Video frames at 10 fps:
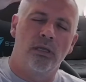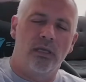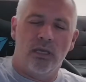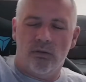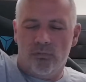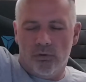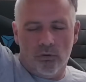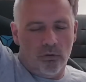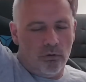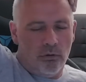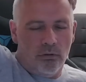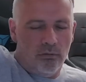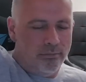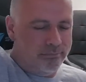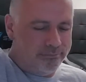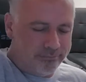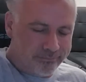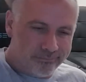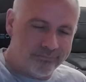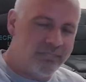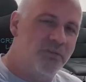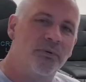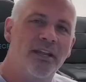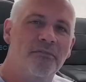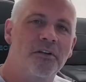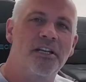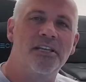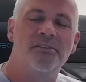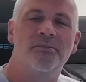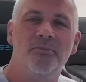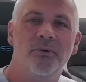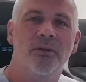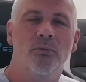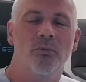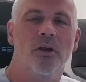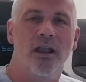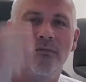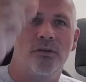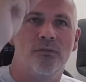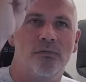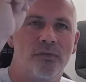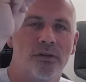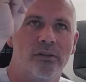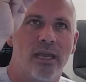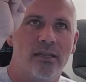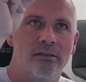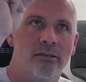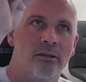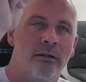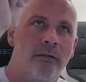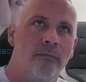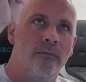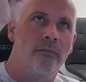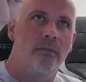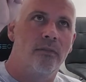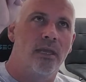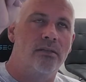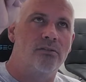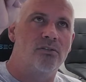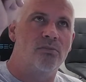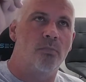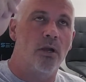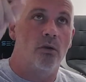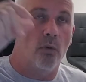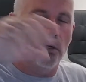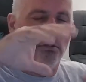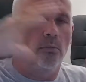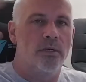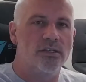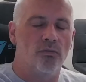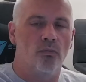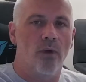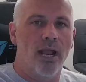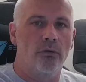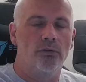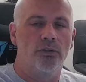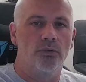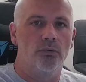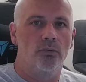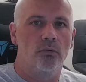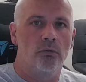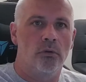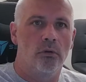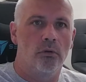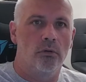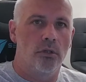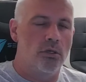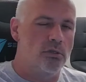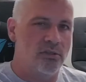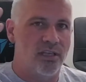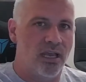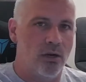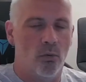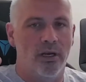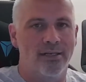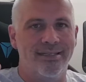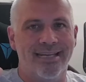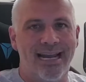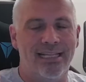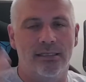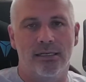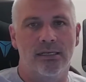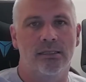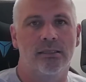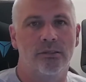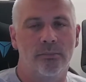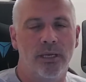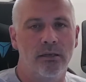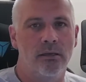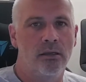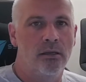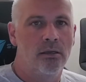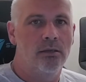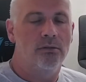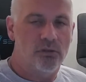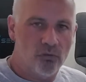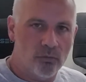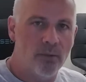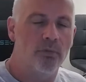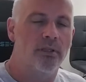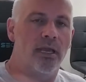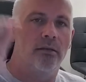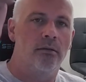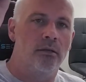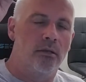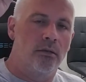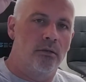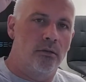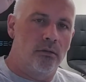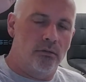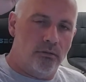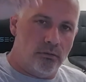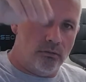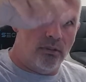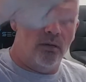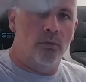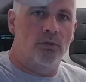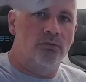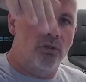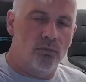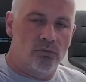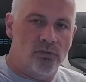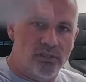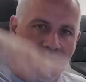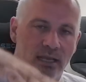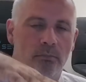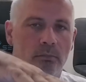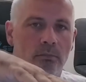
if you're whatever it is, wherever you feel that that spark where nobody's around you. You just kind of want to dial it in a little bit. Just remember that. Double toe step,